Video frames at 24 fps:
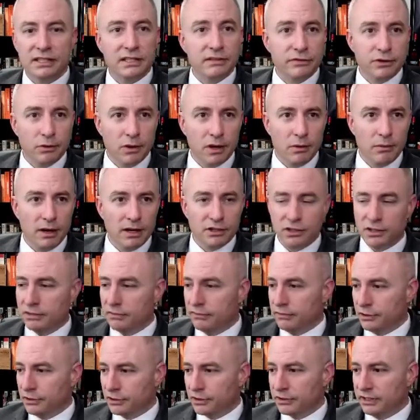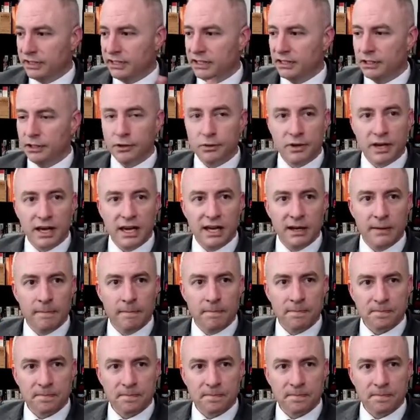if you want to watch it in full screen, you can.